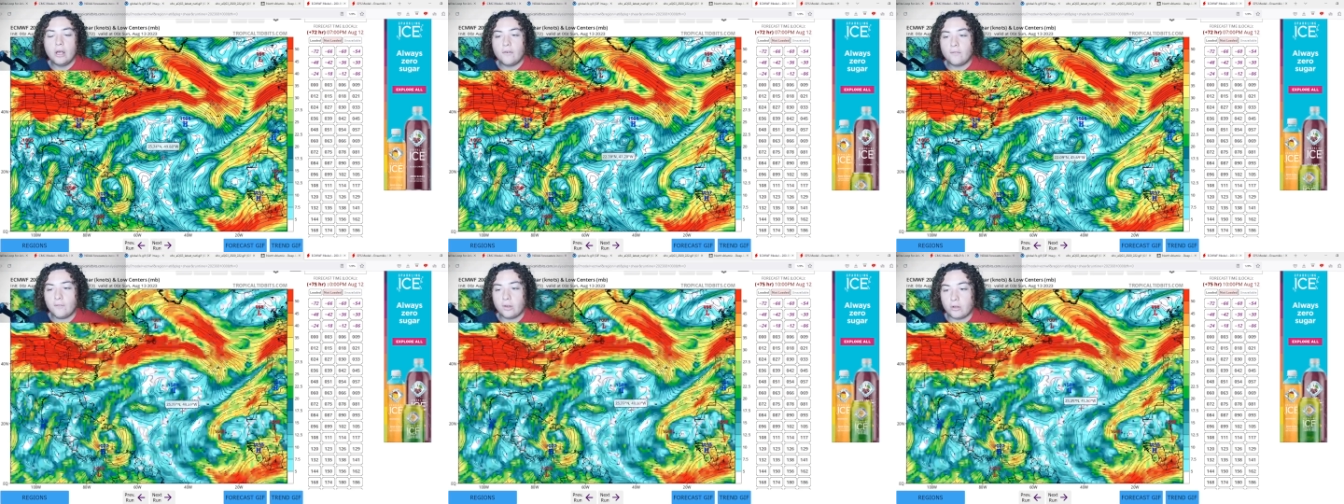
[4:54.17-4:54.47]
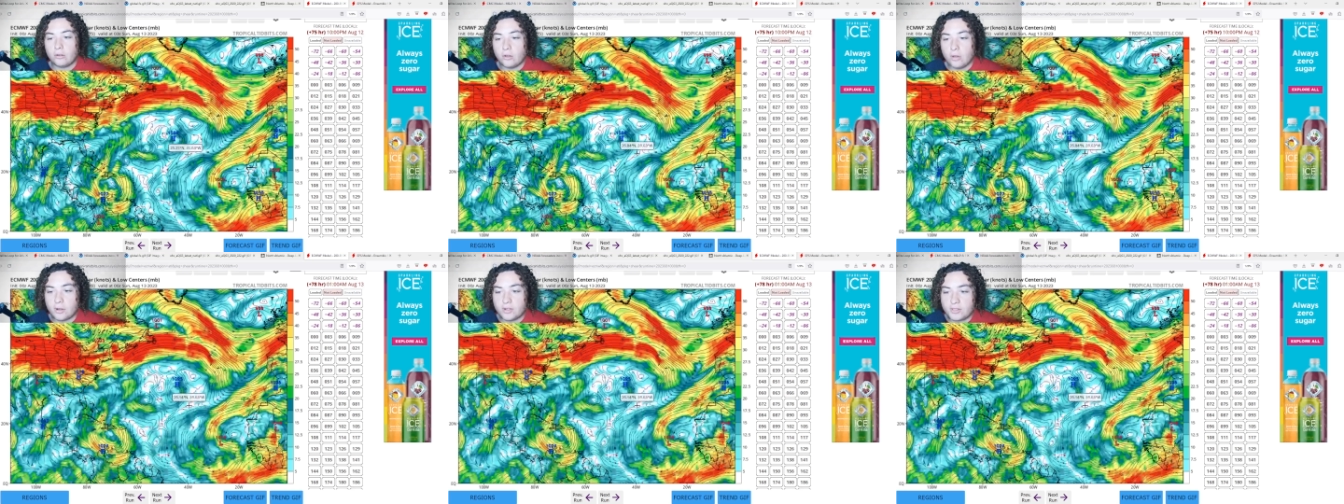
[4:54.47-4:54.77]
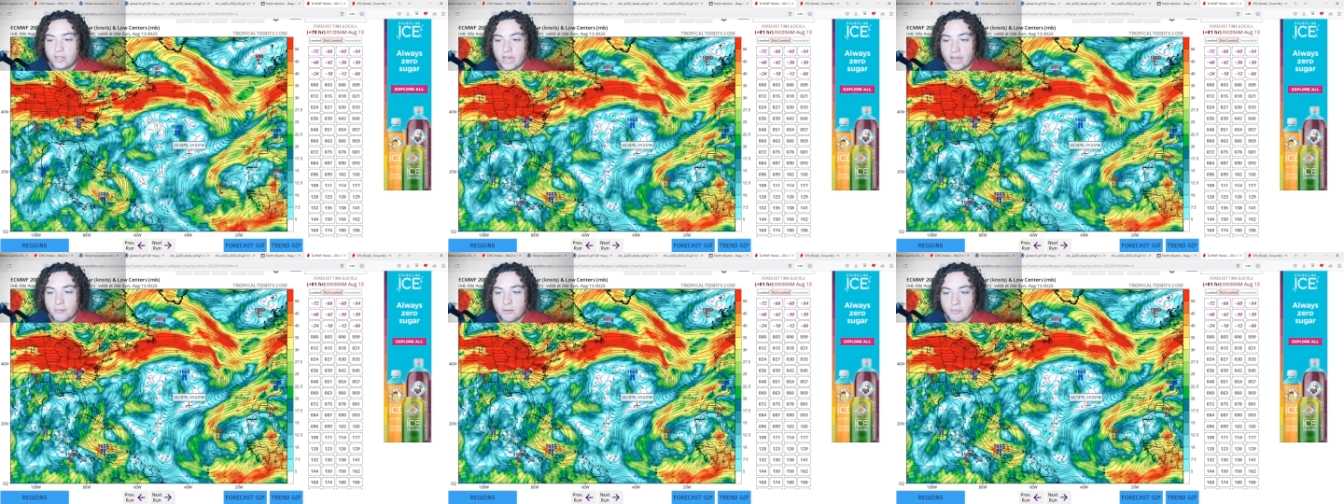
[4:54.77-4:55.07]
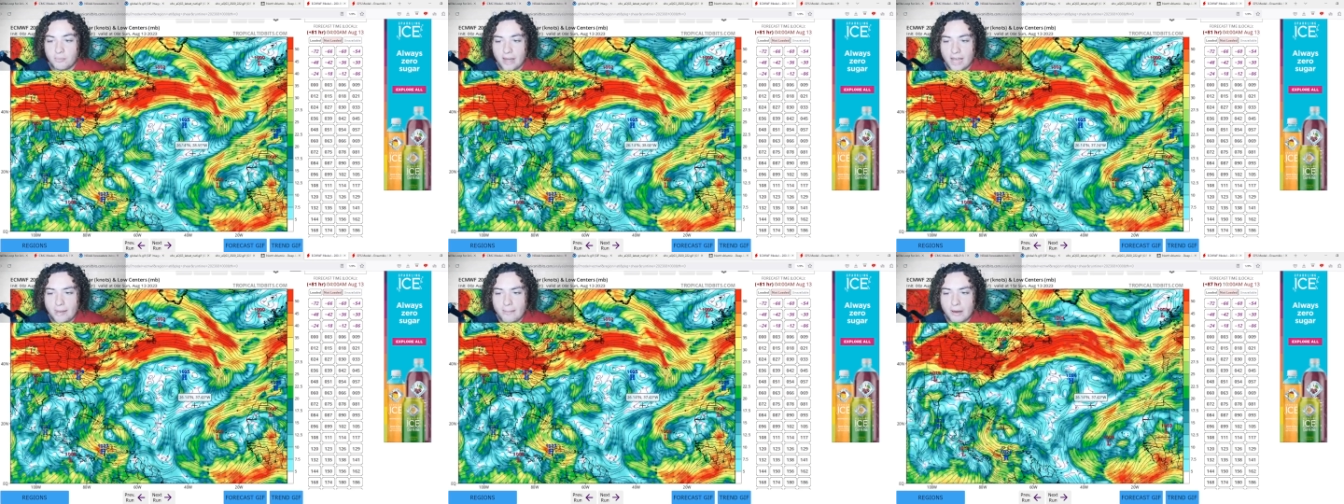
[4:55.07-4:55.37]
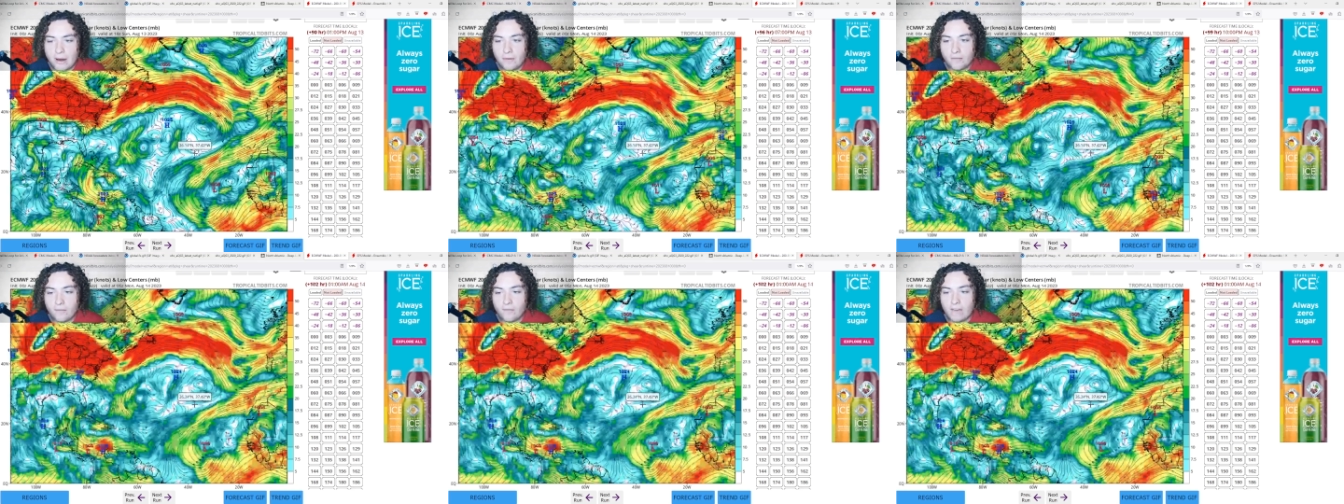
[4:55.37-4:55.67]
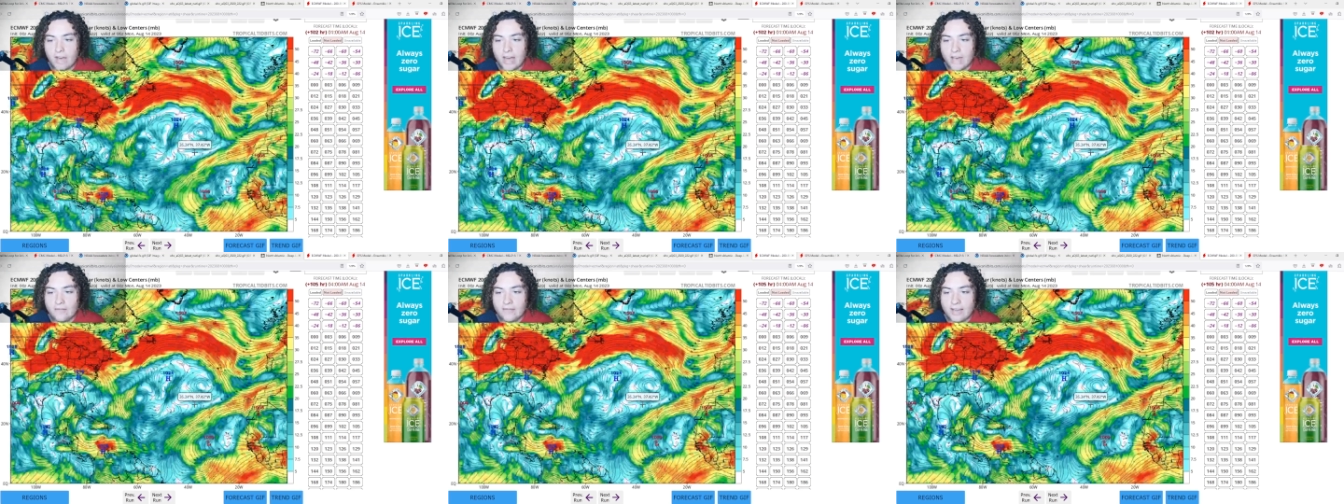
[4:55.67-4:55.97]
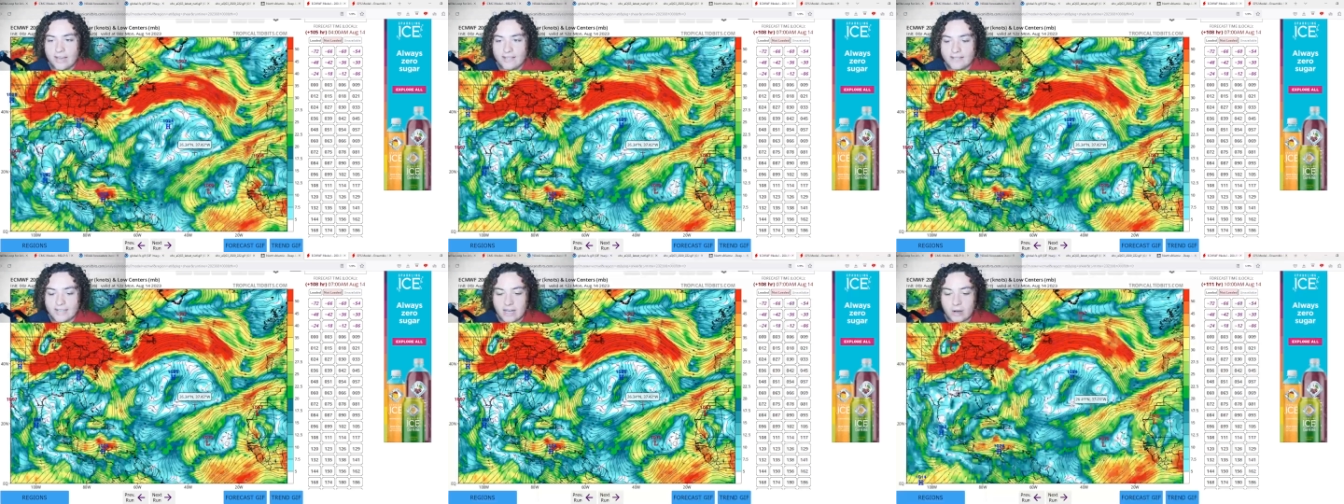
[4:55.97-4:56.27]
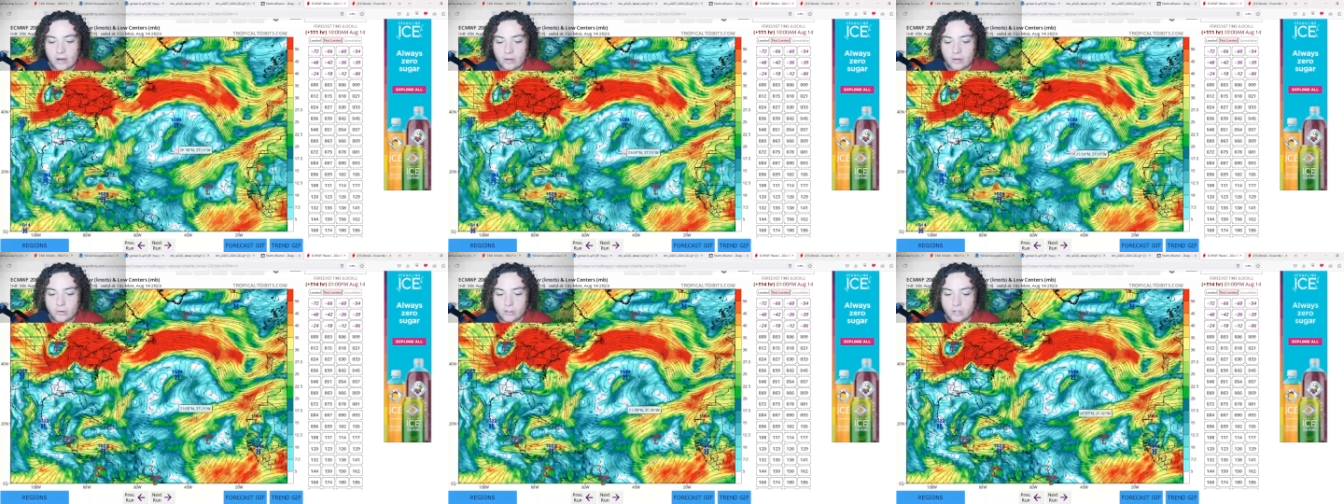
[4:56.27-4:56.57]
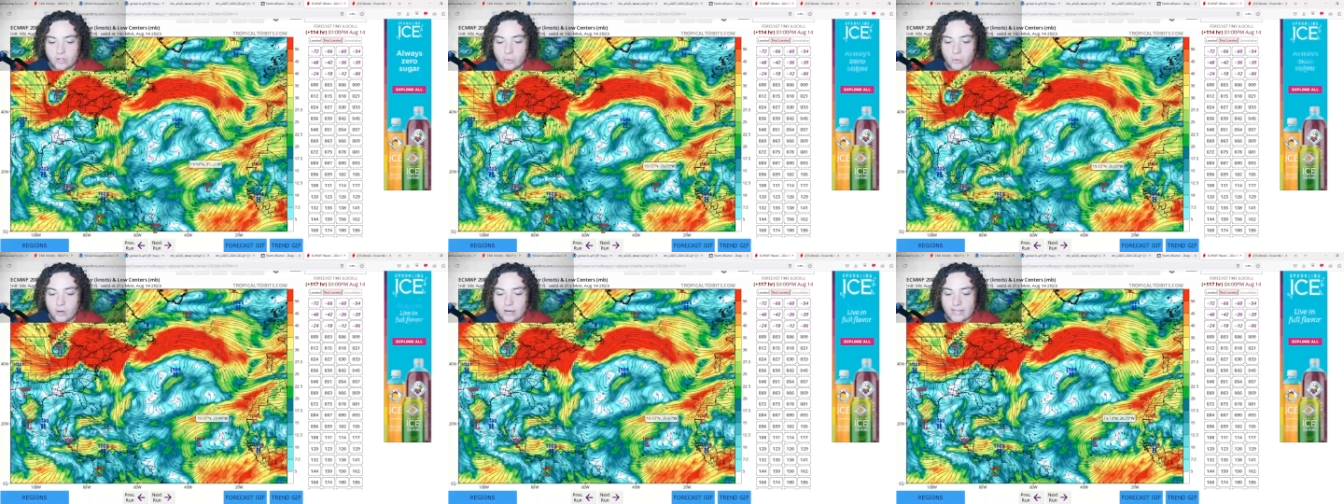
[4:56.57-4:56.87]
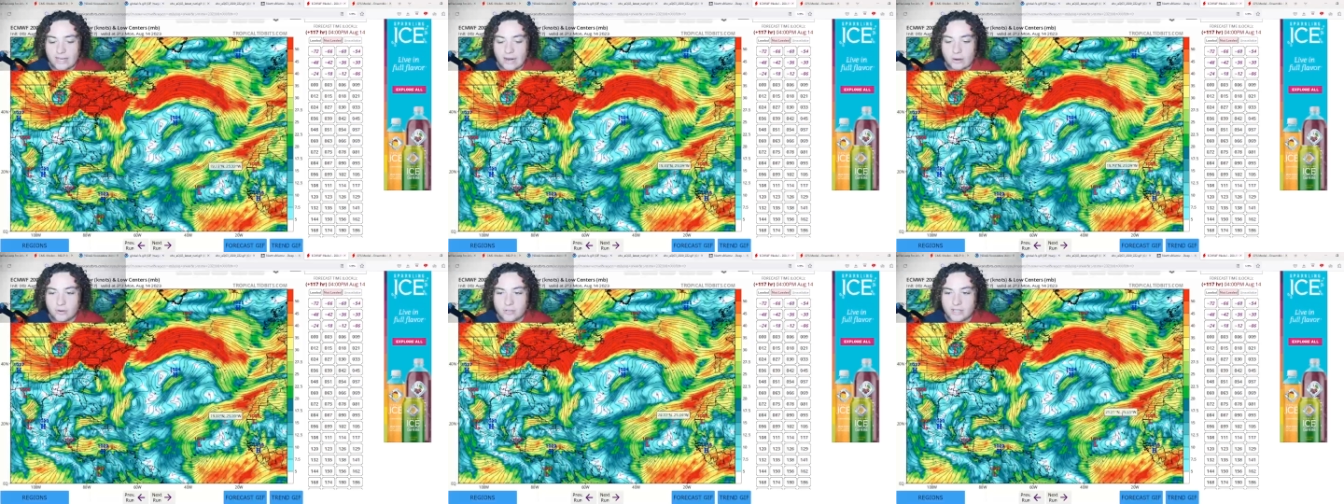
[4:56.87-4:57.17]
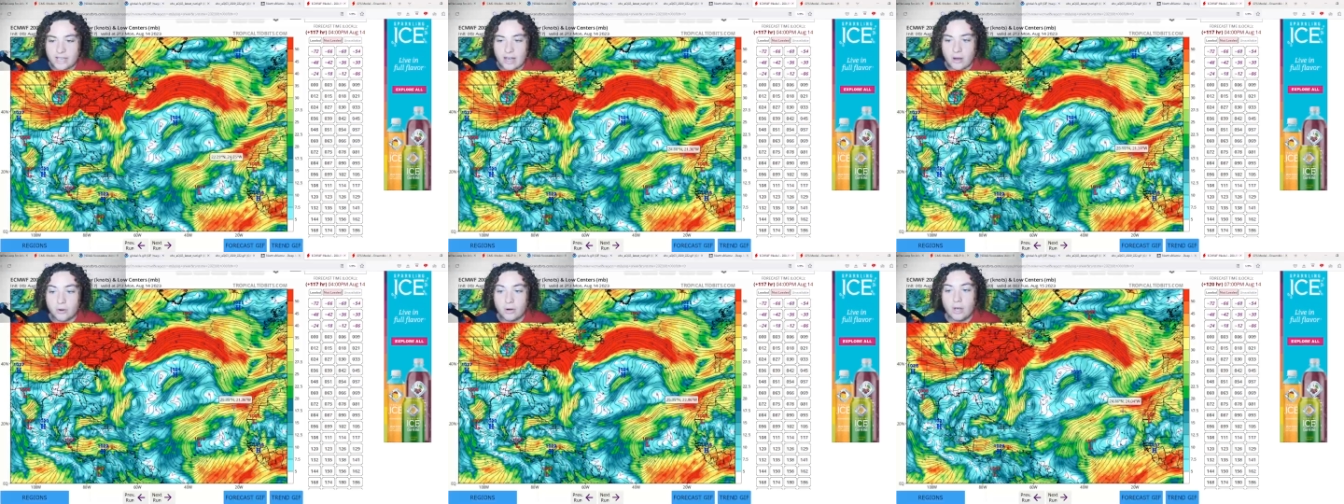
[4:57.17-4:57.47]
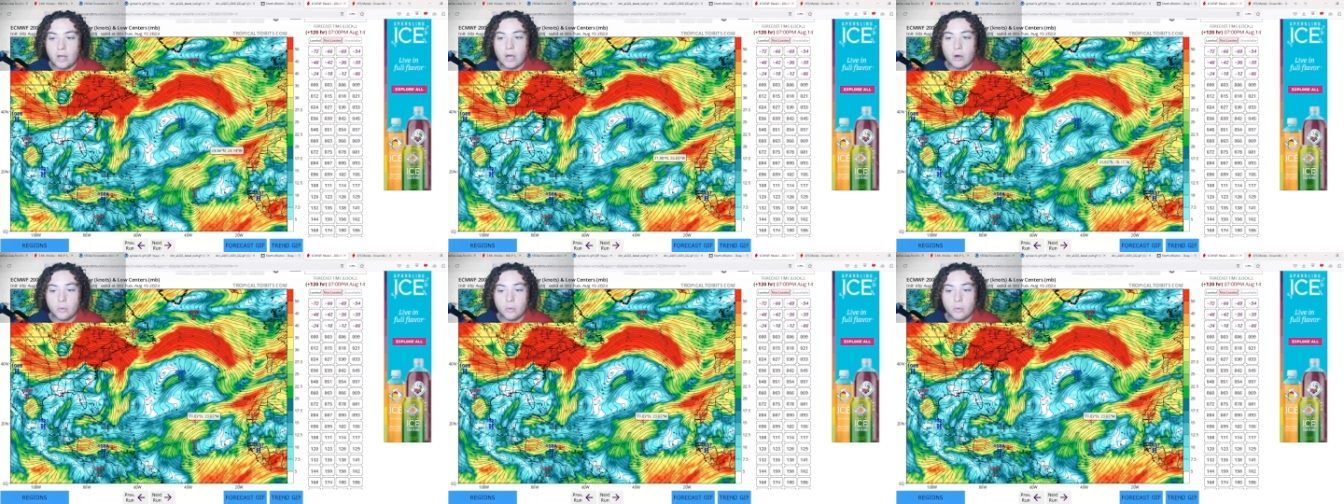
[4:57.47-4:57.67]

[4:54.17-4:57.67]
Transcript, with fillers: for a long time. And by about five days out, 120 hours out,